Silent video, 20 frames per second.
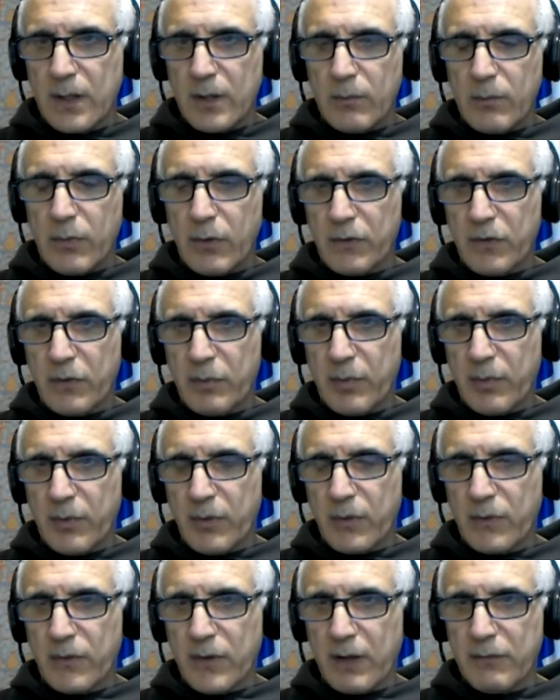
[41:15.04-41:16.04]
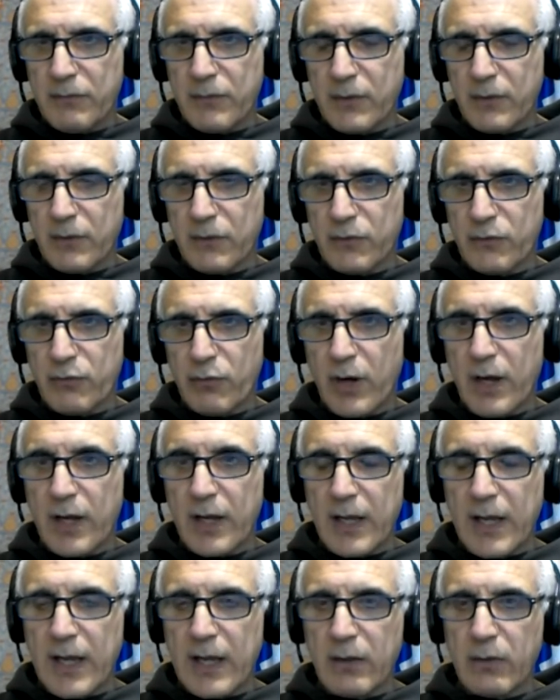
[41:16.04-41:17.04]
mostly because Africa is
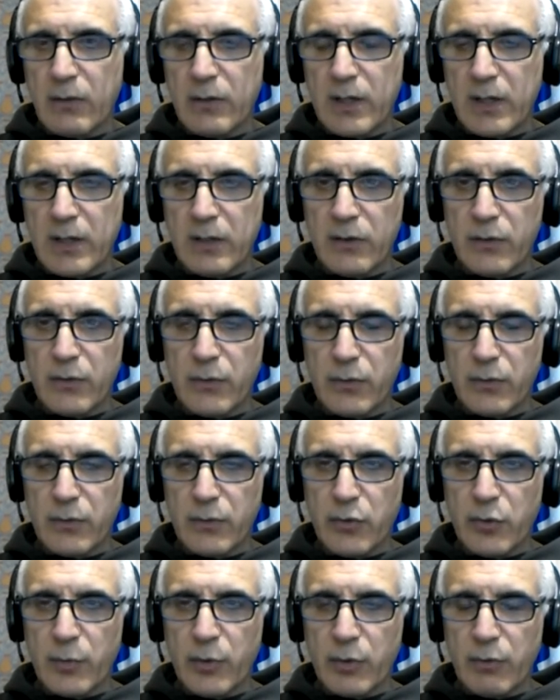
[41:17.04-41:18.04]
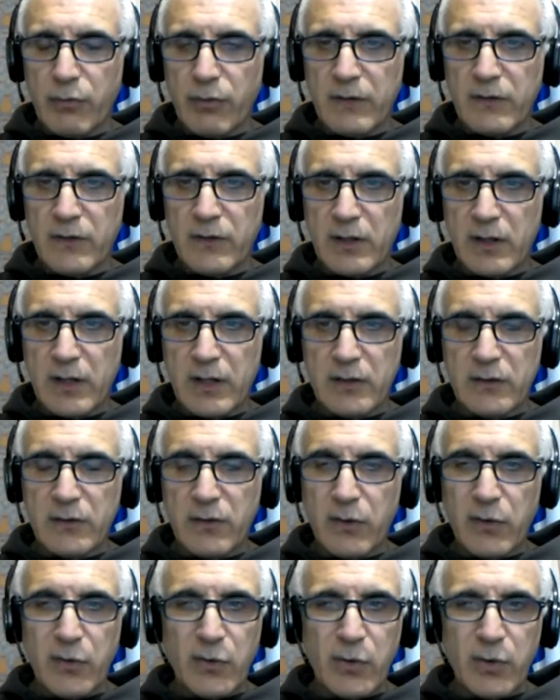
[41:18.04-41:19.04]
drying out and their normal grazing land to
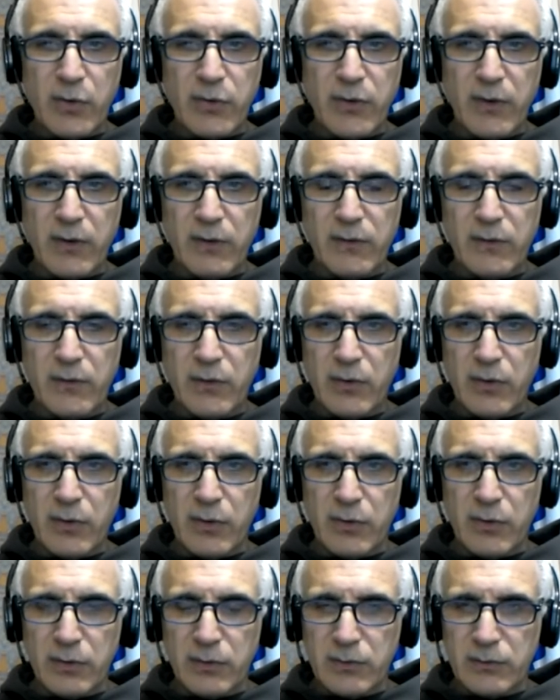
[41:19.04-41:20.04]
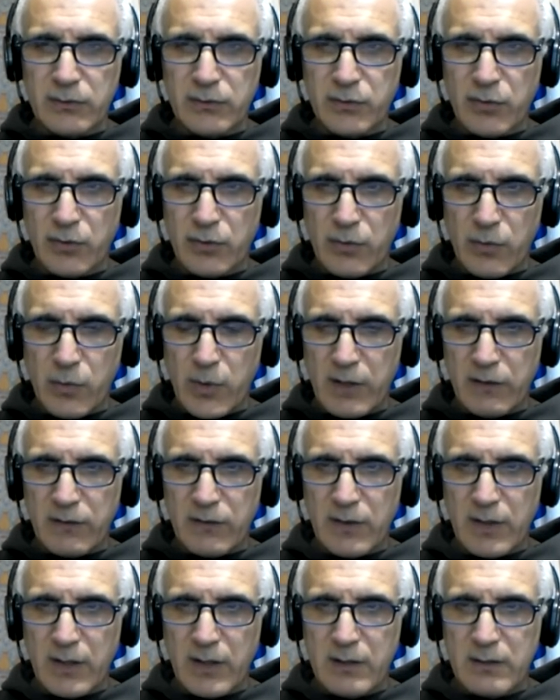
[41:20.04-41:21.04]
the north has all turned to
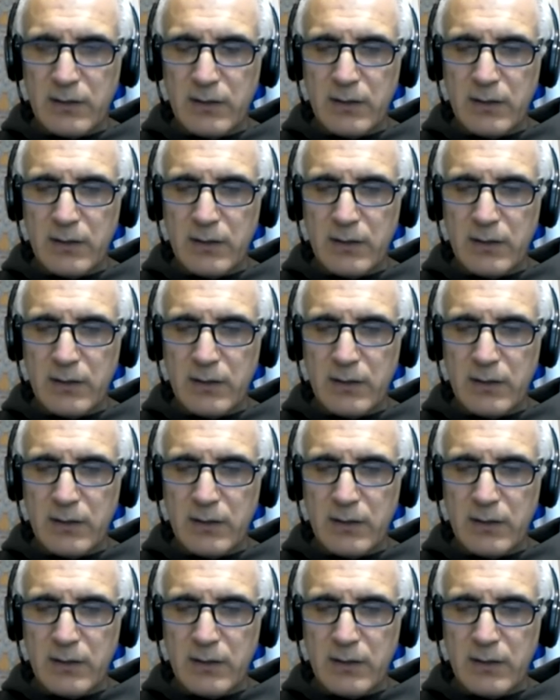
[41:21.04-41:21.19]
wasteland.